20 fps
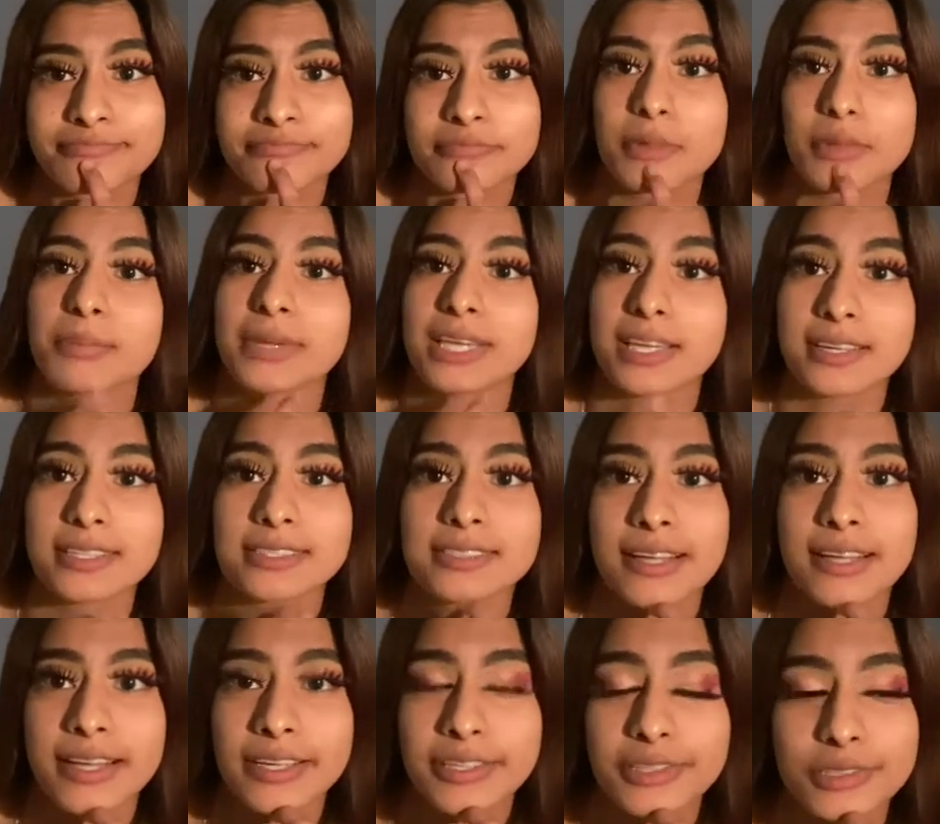Because I
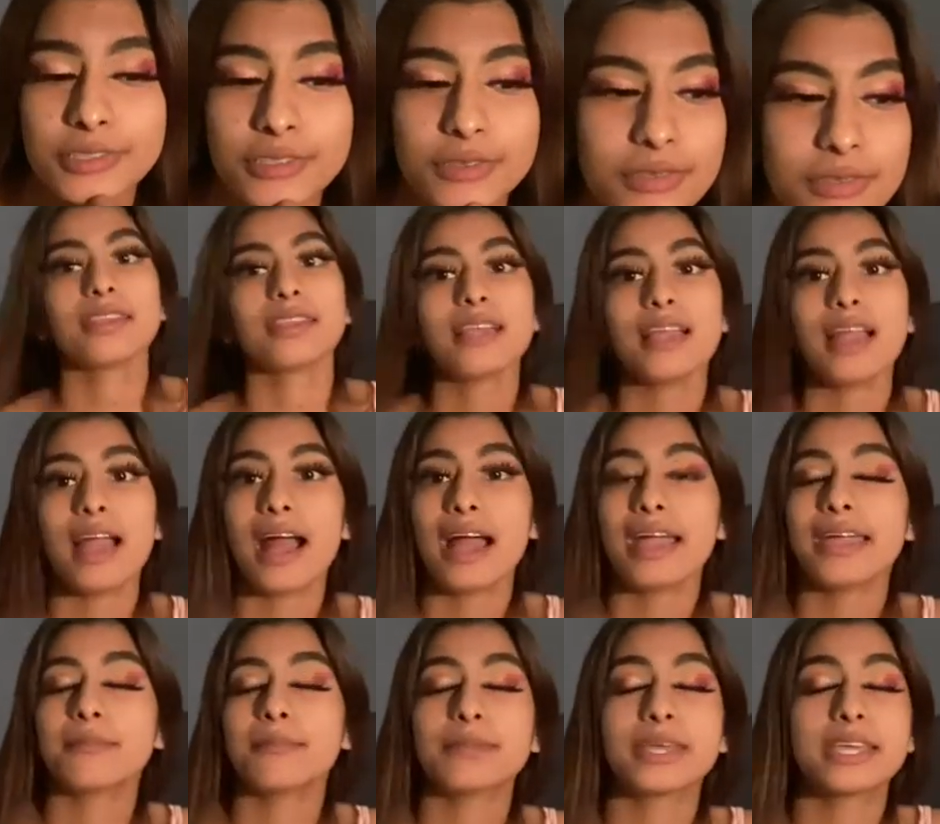do. I
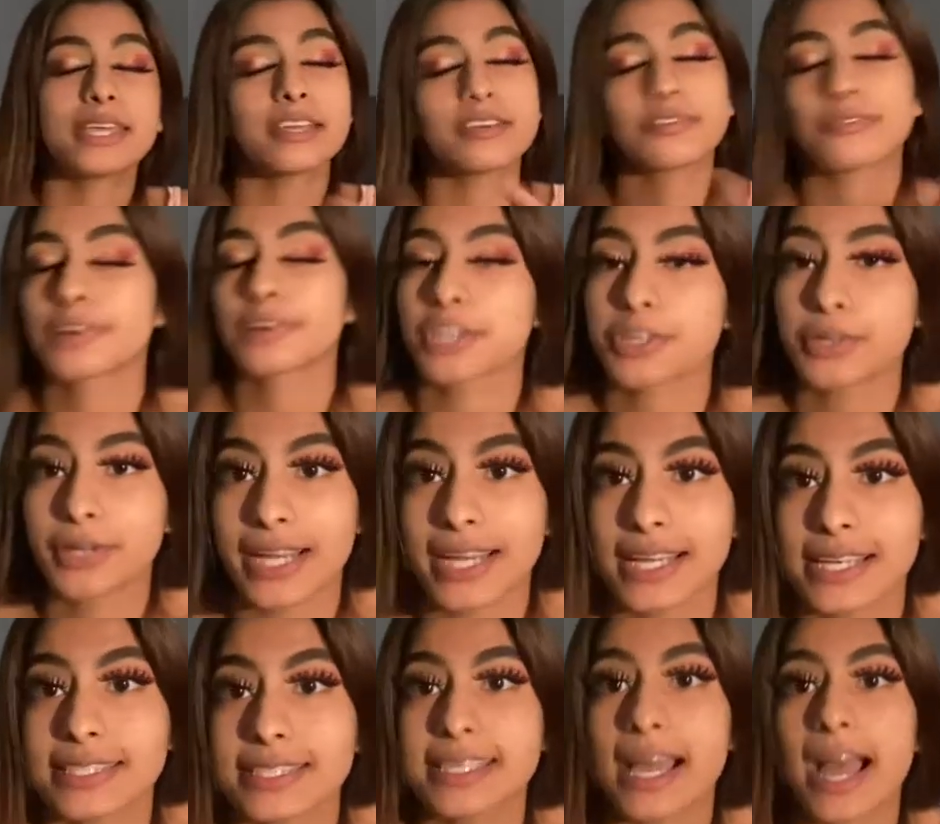am here for you
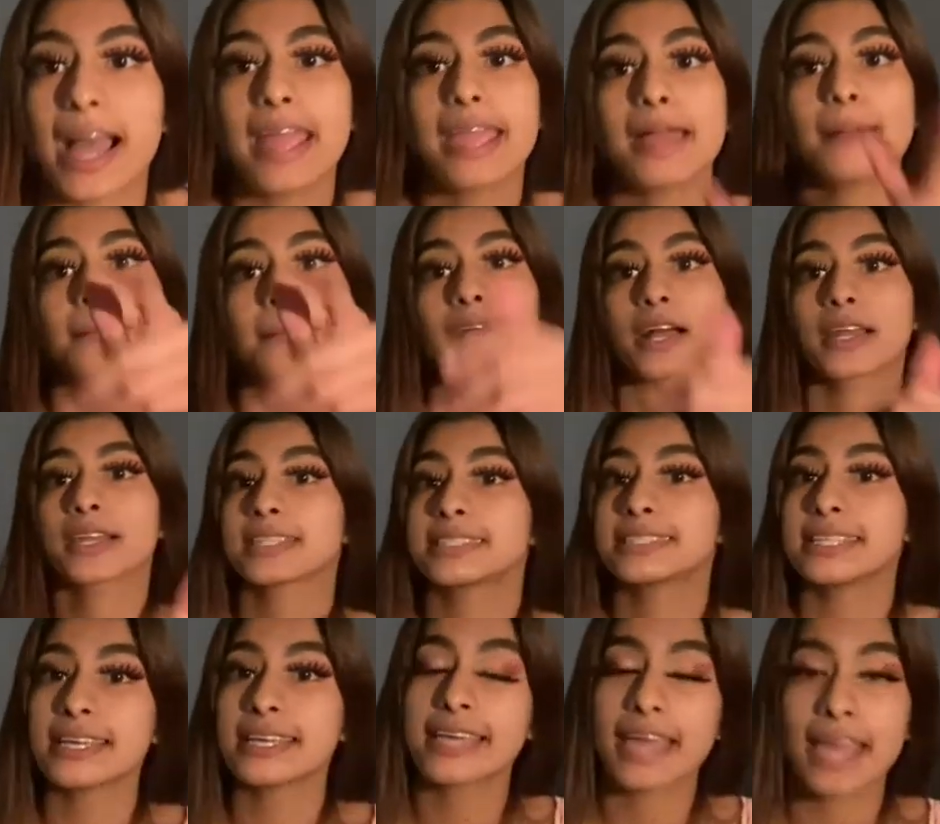guys. I am gonna
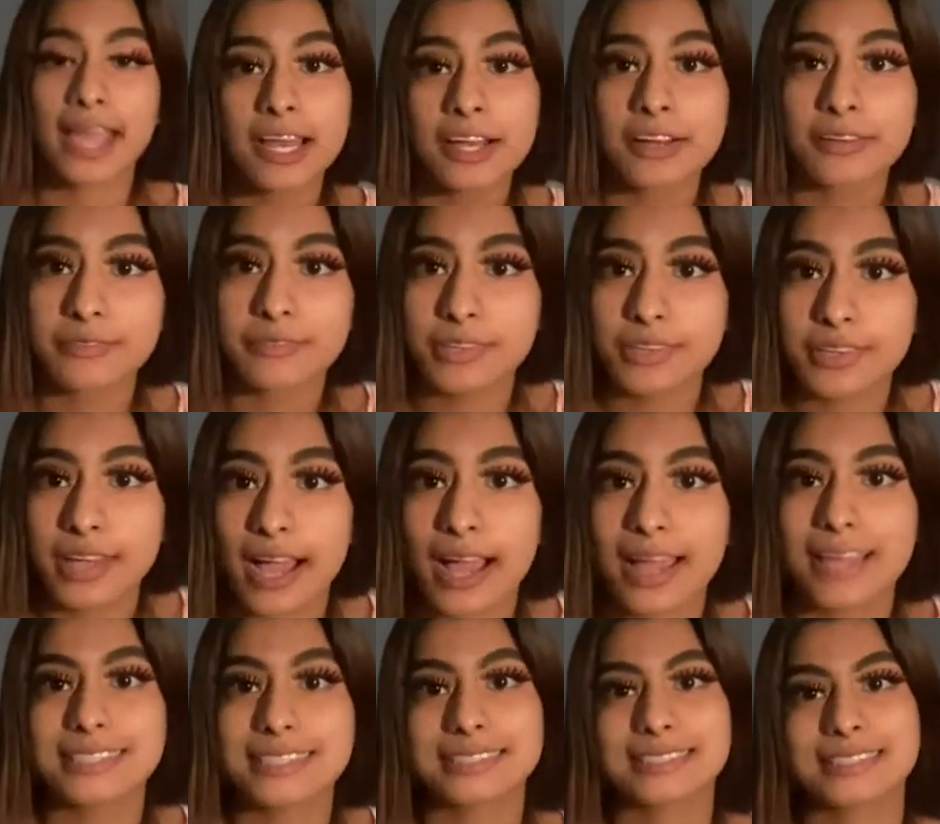take care of you
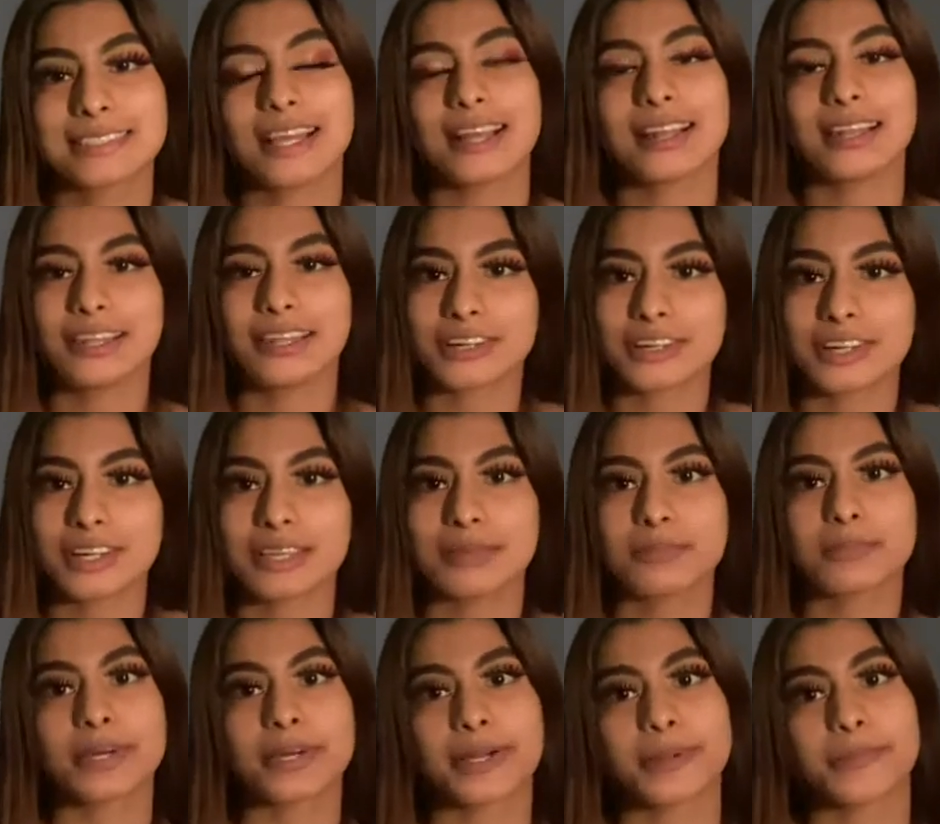guys. Not literally,
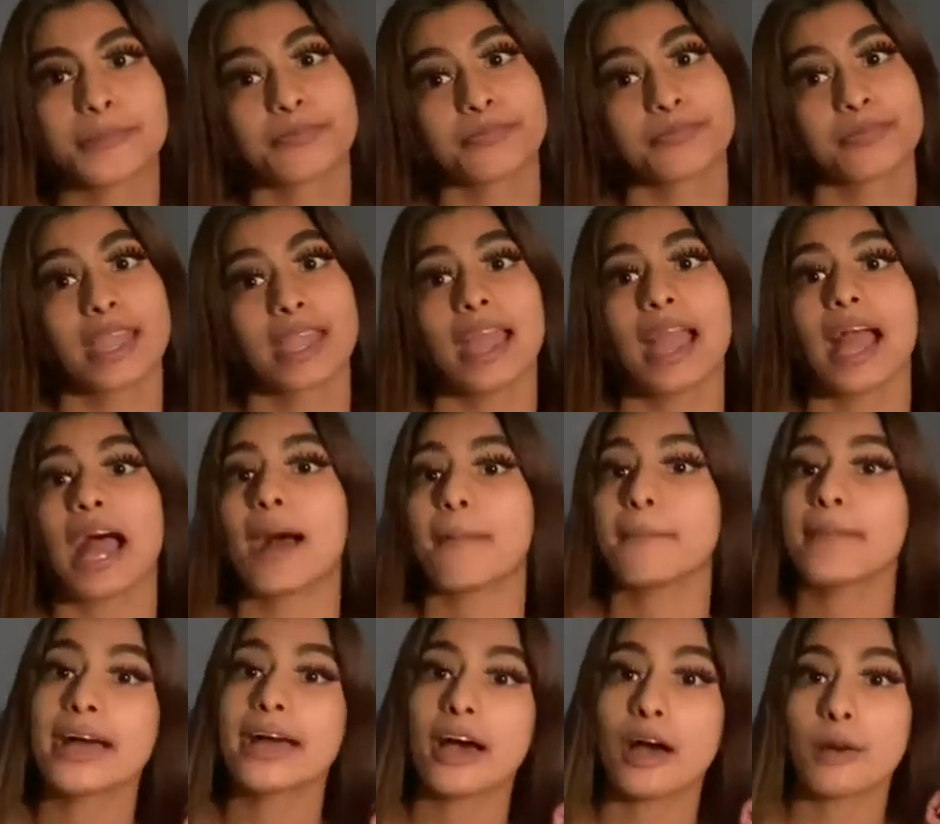but I'm gonna
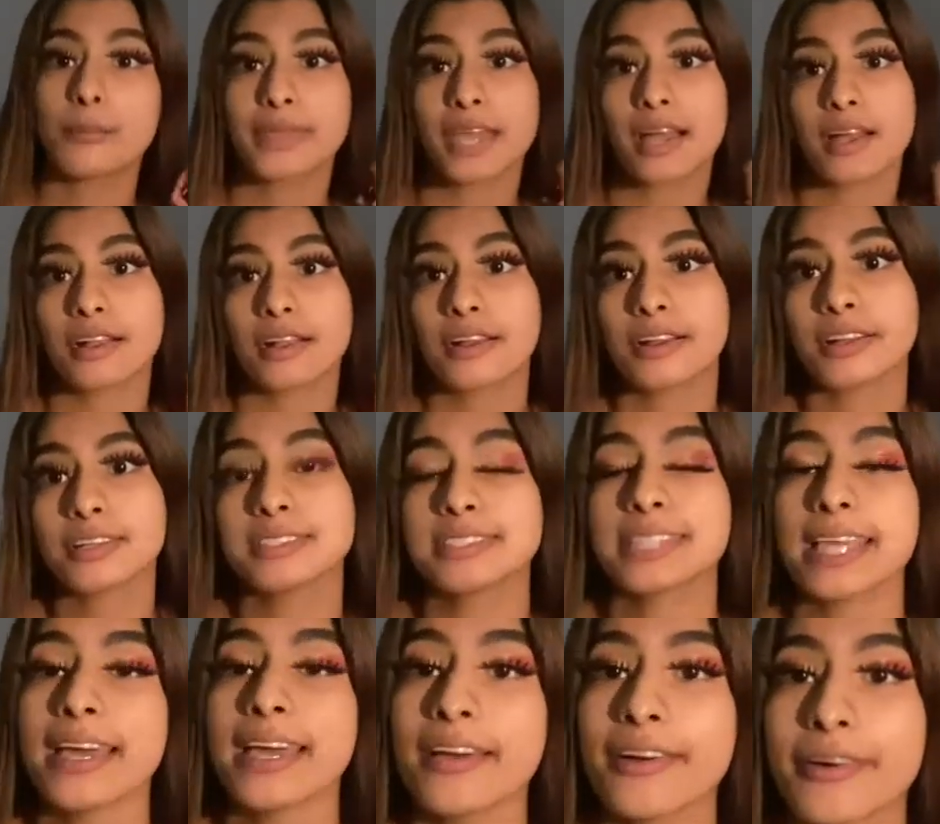help your girls
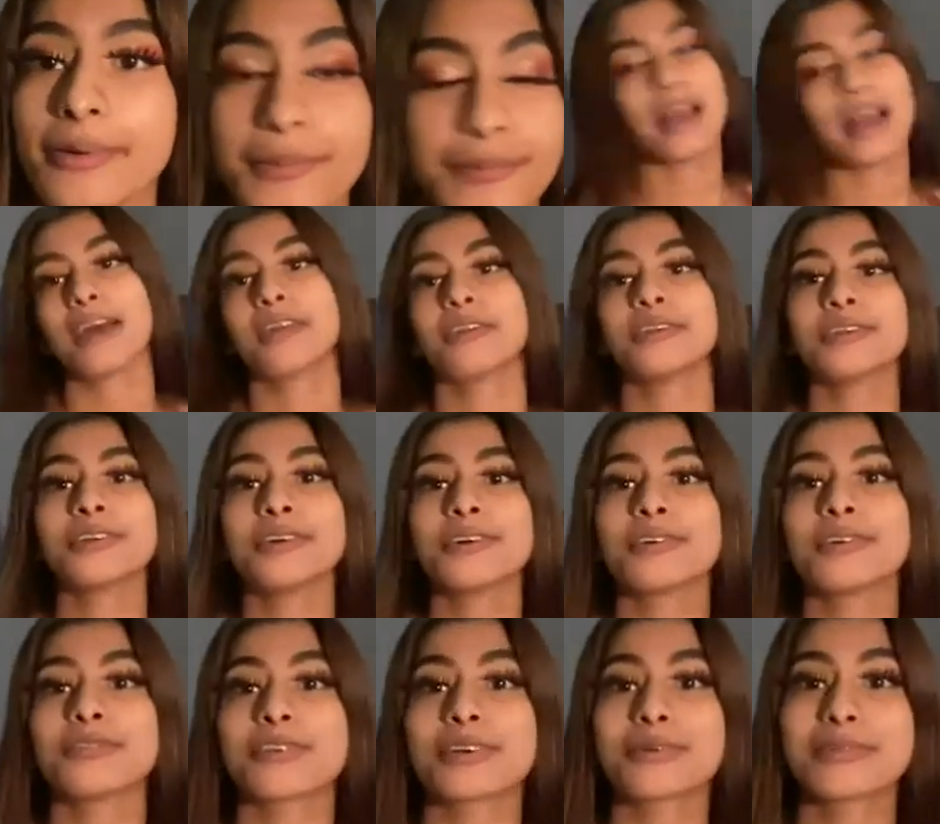out. I don't know.
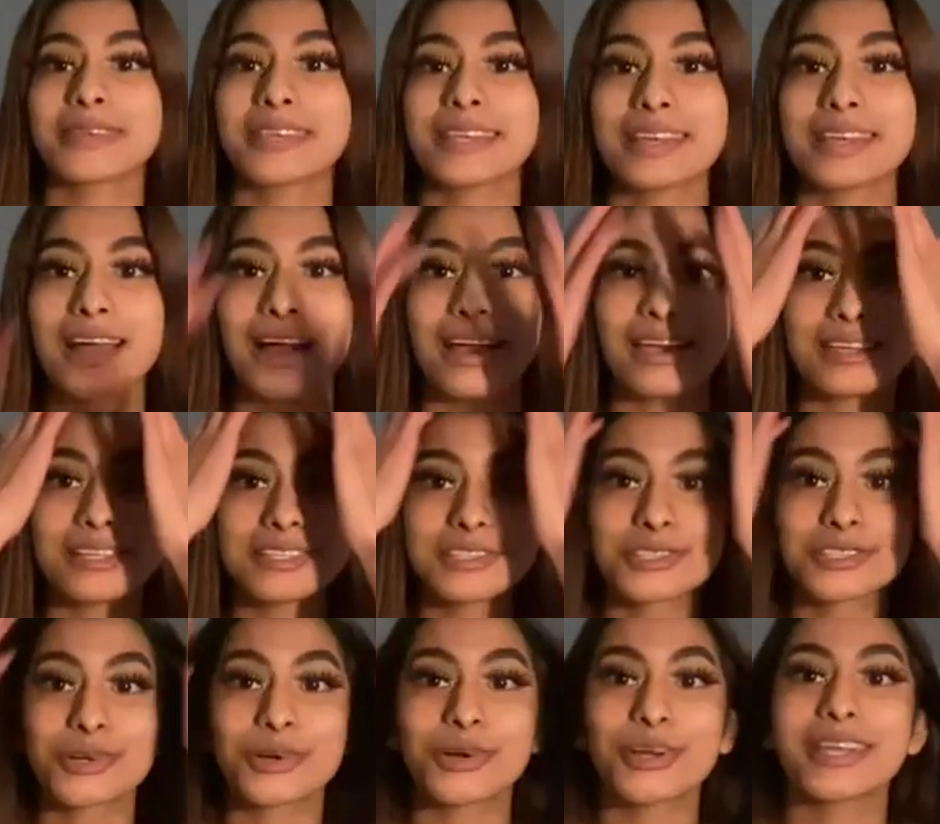For me, I
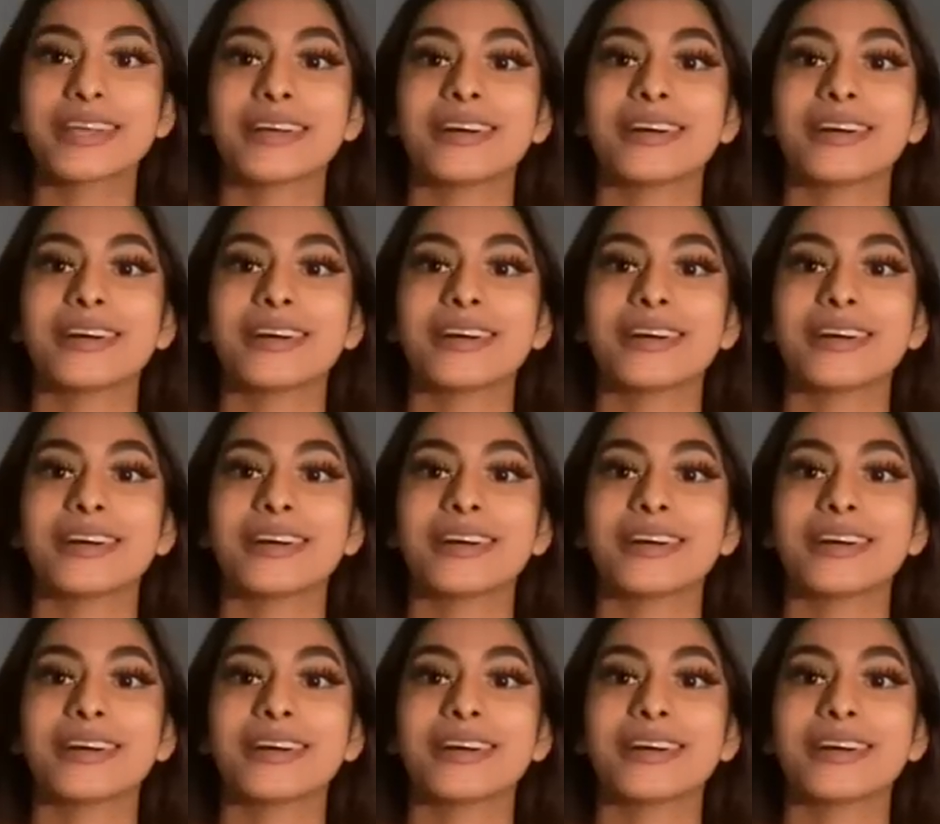enjoy